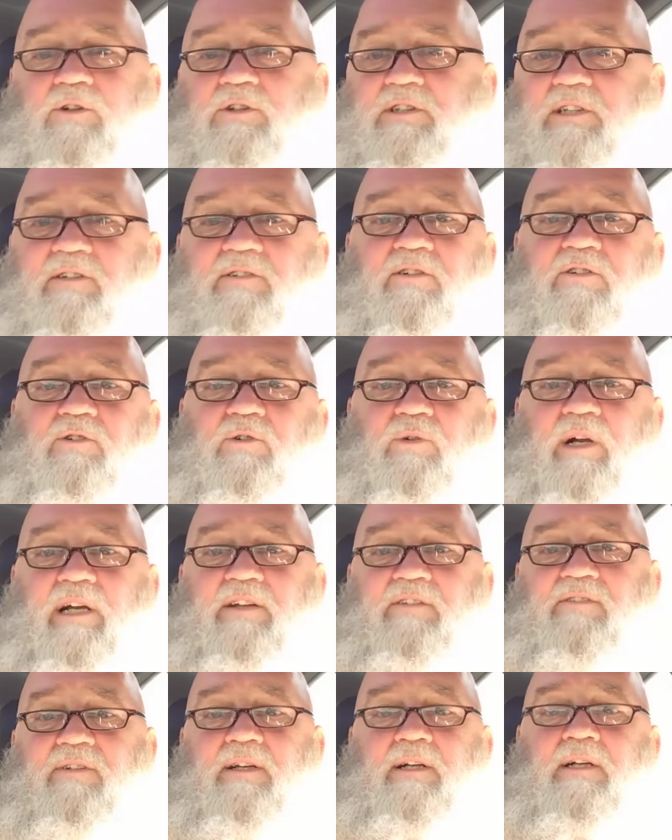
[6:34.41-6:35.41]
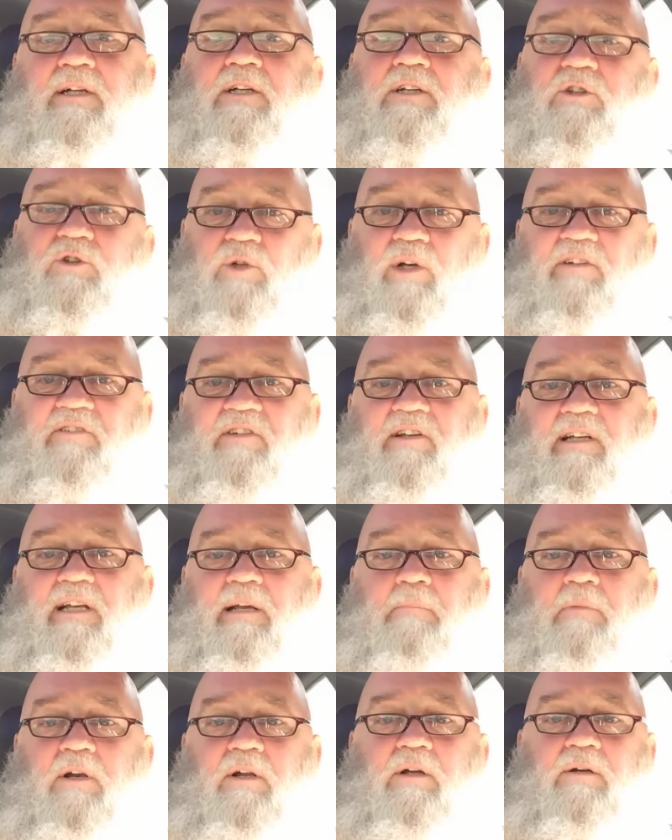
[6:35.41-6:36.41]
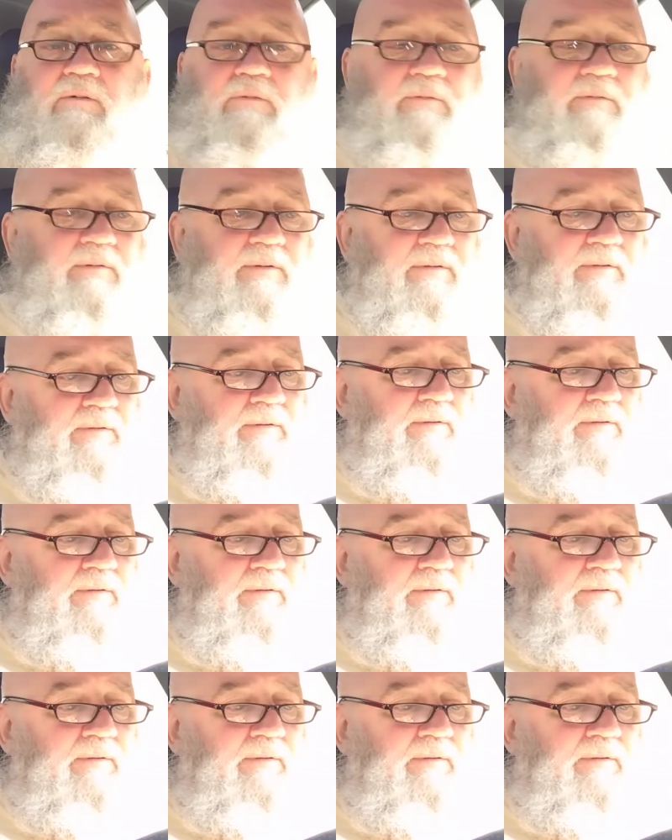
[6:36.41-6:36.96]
Jesus Christ. Trust in him alone.